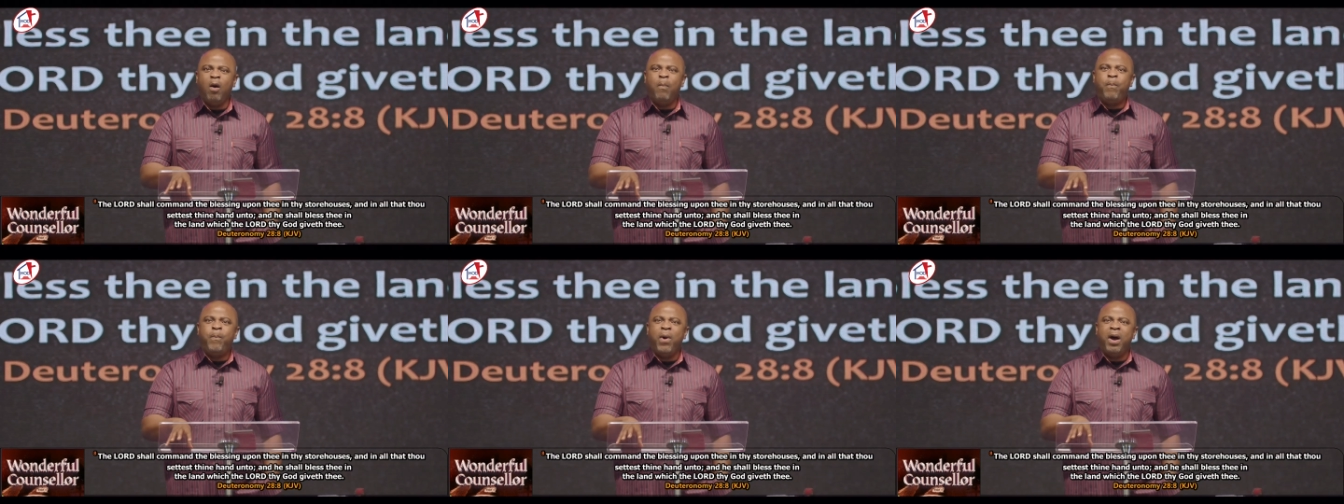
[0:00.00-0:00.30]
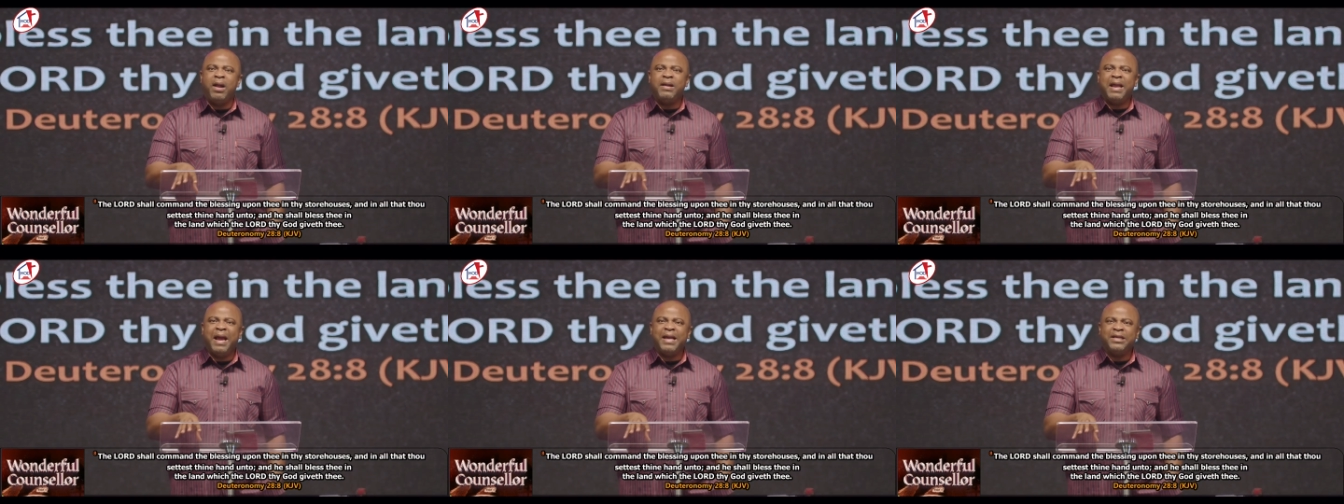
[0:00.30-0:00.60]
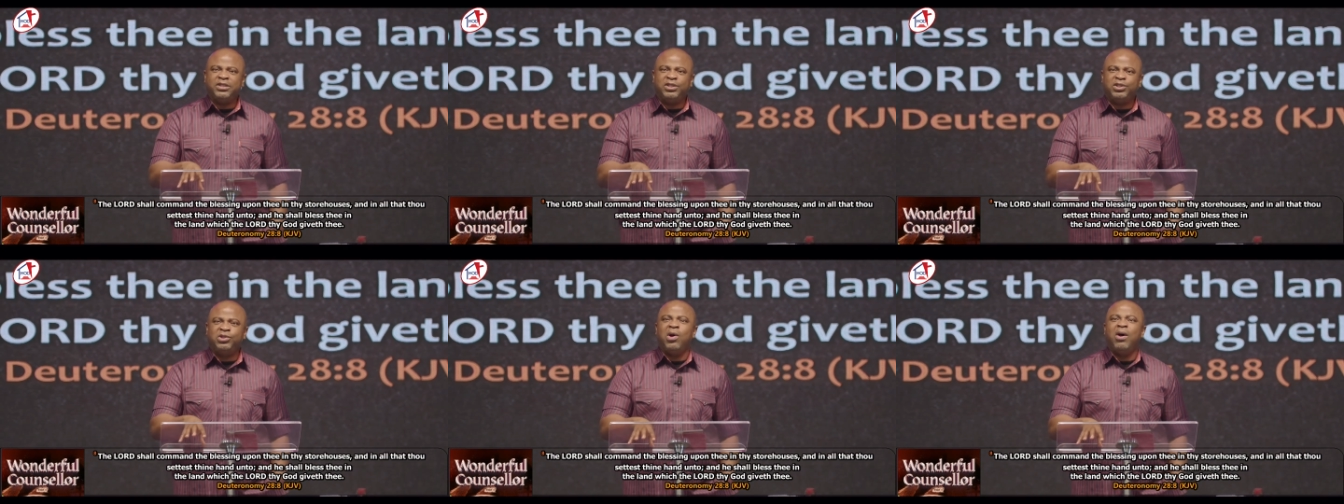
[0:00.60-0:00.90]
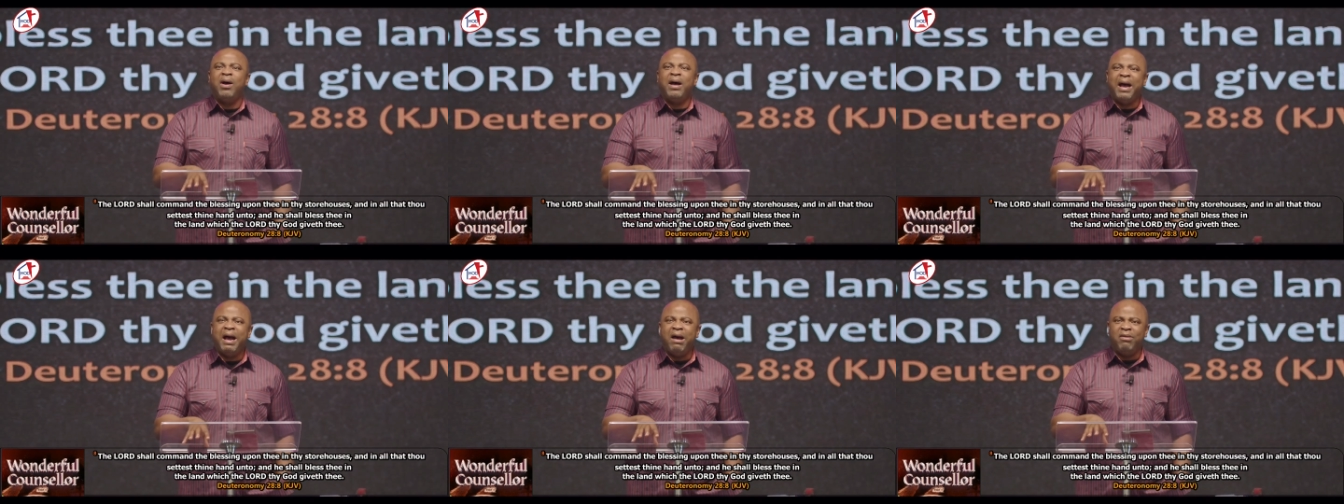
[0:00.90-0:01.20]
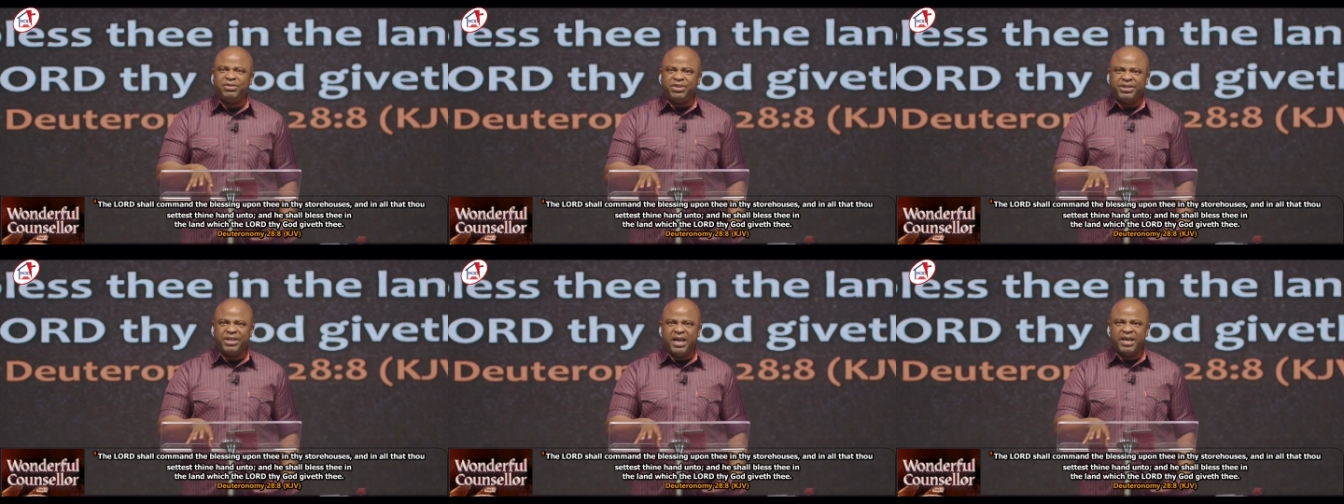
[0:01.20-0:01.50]
upon thy
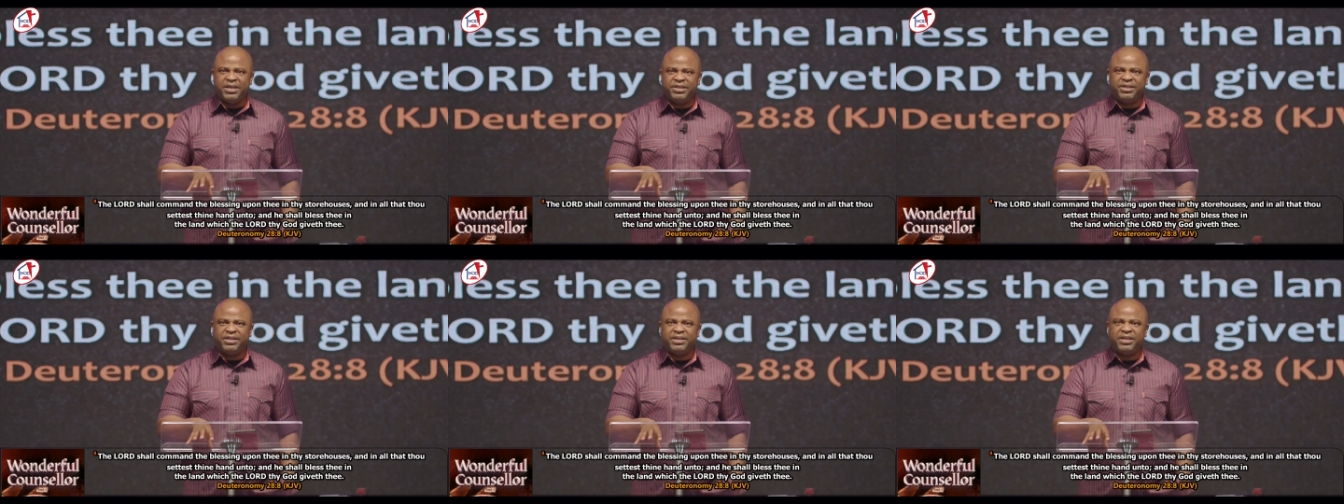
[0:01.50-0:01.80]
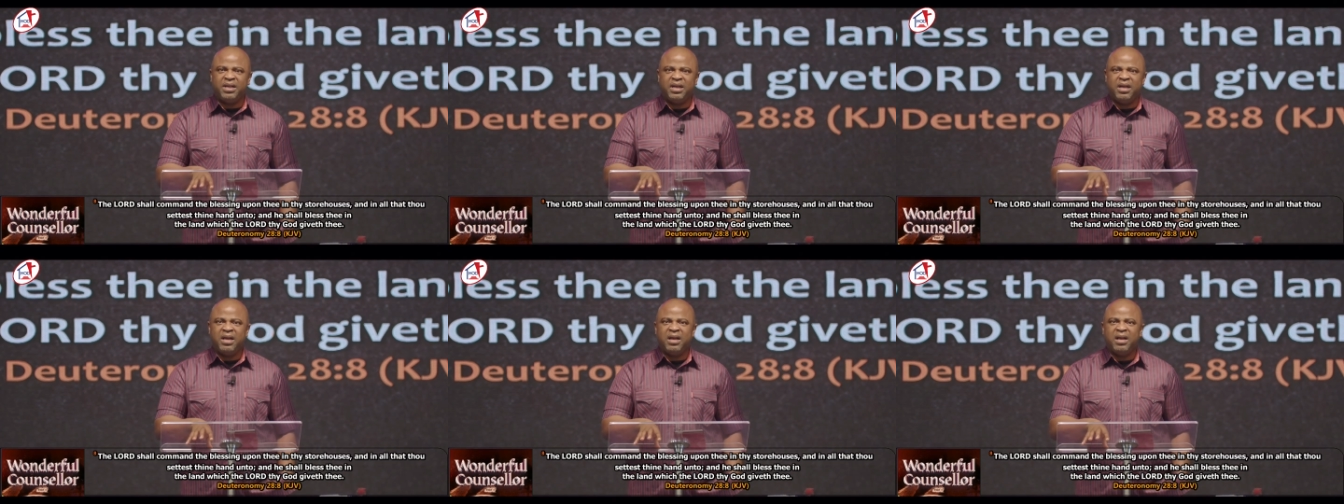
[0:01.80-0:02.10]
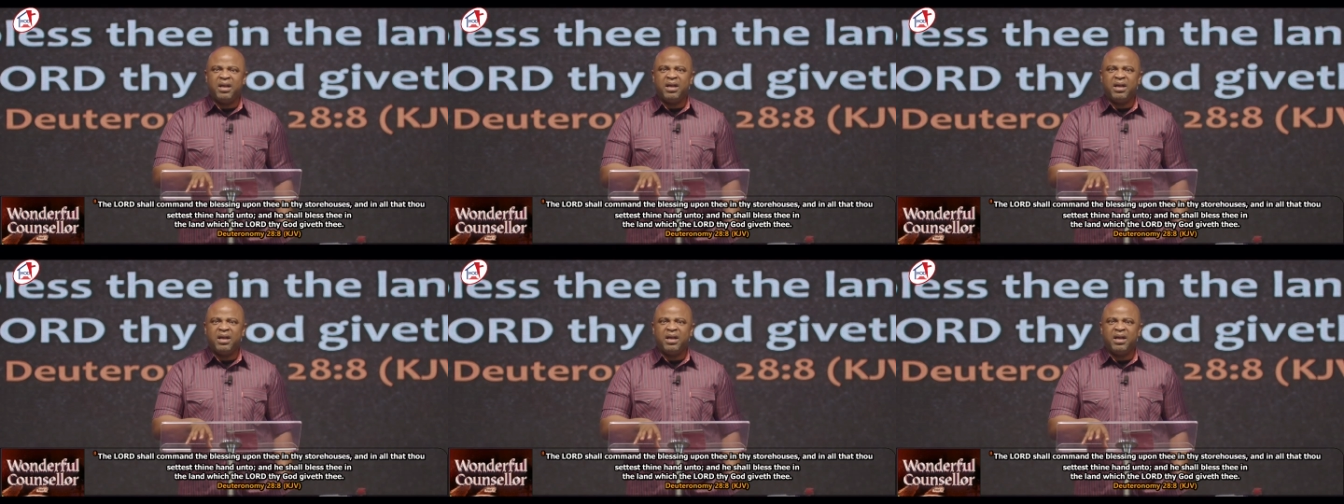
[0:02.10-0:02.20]
storehouses